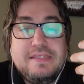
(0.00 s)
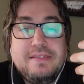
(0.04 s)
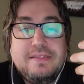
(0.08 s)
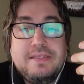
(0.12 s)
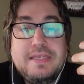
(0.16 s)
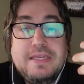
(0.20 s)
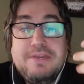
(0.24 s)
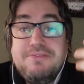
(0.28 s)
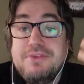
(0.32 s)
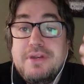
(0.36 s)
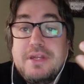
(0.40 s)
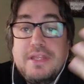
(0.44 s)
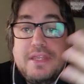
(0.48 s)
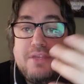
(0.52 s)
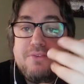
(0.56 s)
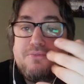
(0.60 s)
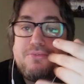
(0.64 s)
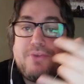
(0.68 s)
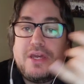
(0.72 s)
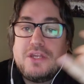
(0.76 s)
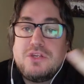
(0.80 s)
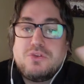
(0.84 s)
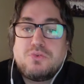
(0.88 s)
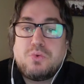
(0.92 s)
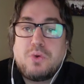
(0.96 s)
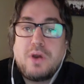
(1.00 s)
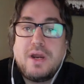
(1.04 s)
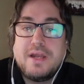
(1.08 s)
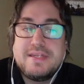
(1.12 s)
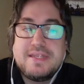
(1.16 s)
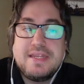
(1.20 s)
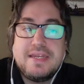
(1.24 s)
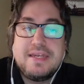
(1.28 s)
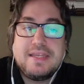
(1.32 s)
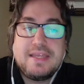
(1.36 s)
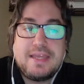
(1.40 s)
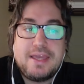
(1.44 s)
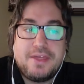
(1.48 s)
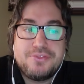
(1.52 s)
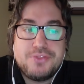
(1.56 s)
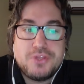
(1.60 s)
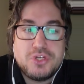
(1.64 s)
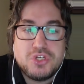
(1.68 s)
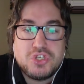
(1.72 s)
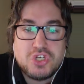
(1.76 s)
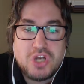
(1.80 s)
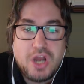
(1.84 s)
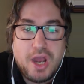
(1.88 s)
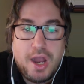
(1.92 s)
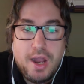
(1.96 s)
even in the event where I didn't get the
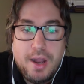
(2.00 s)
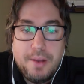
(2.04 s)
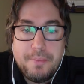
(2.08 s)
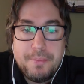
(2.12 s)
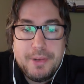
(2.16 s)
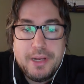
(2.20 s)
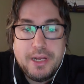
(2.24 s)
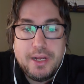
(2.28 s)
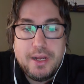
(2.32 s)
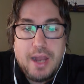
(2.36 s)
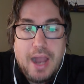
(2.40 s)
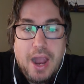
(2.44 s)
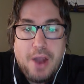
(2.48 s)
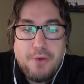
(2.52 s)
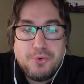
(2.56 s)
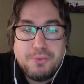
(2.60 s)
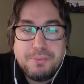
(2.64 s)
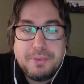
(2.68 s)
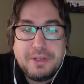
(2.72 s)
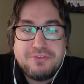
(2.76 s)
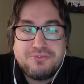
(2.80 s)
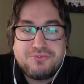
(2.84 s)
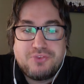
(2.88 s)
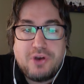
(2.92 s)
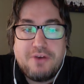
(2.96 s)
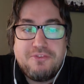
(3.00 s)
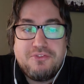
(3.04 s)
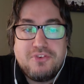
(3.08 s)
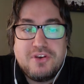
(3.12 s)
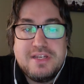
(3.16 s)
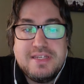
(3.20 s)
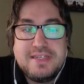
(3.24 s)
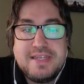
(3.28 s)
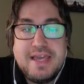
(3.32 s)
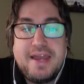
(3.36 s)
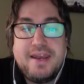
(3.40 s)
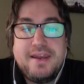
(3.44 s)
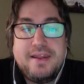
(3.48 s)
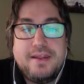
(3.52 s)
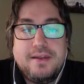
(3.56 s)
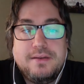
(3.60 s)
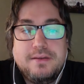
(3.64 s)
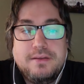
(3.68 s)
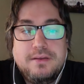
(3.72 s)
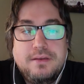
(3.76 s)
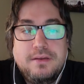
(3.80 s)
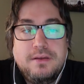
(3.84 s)
job, I would be forever indebted